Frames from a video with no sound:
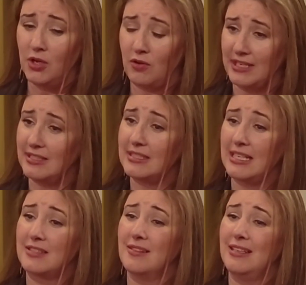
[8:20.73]
Crisis
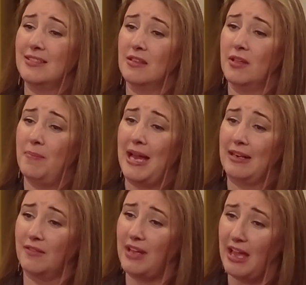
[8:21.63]
Text Line is on the
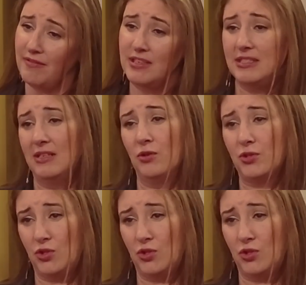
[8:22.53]
back of every single